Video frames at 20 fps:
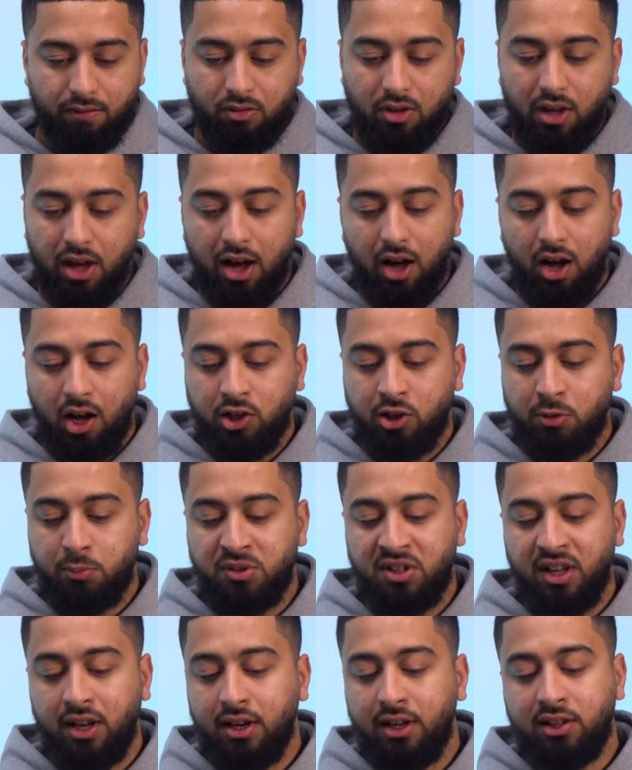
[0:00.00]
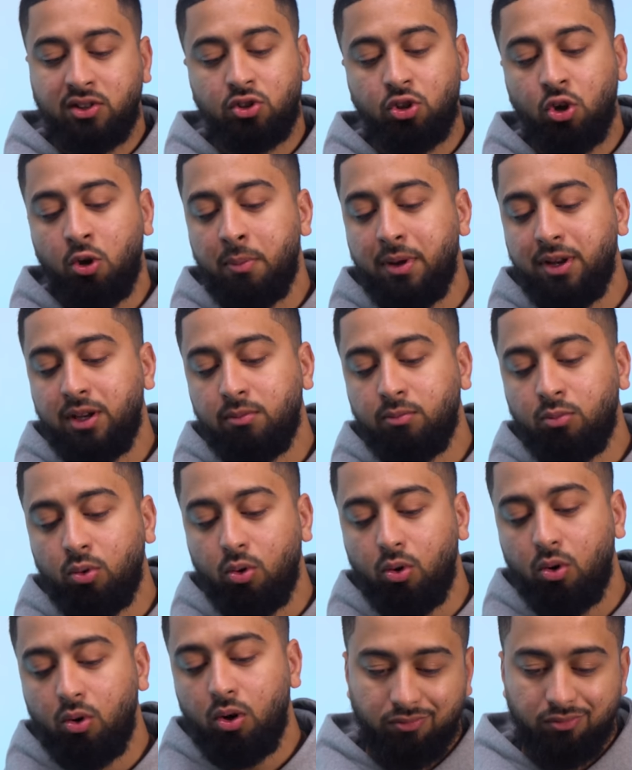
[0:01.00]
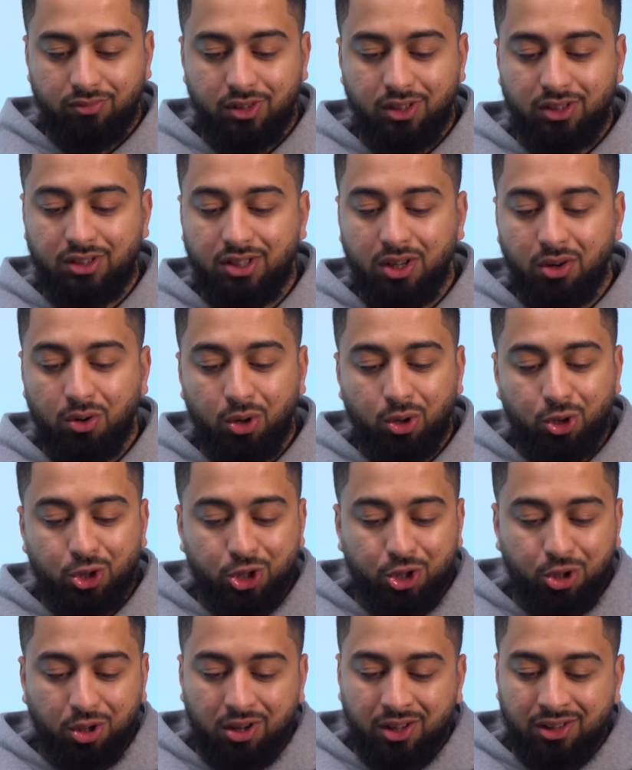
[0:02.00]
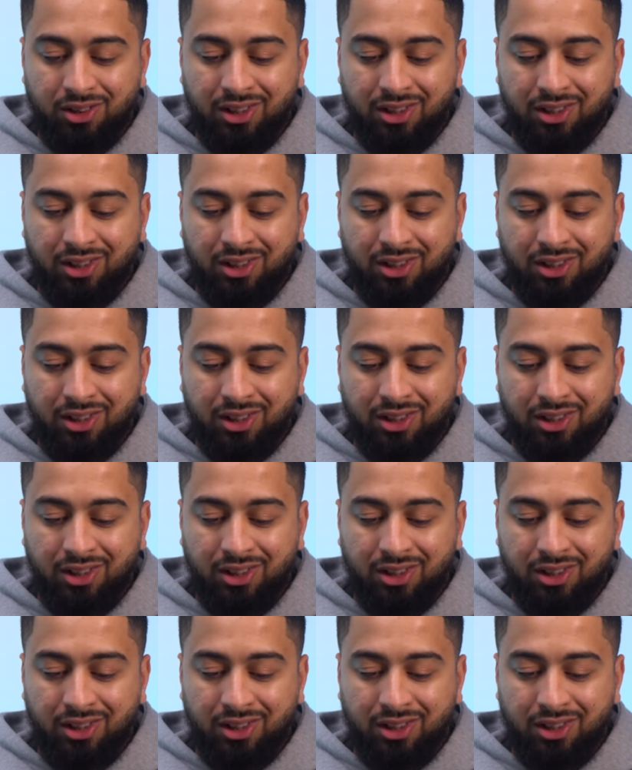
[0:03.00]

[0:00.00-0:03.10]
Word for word: Yeah, hundred percent. There's so many more. The zero sugar